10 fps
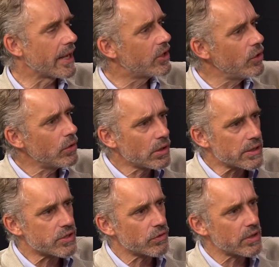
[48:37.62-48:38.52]
Like
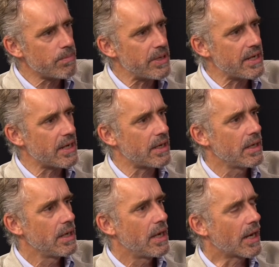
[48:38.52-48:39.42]
Google has only been
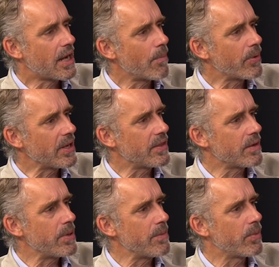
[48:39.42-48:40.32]
a, a company
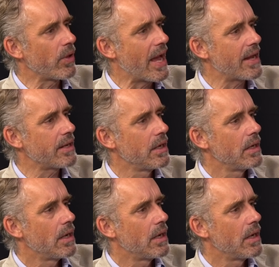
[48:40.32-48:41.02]
that people had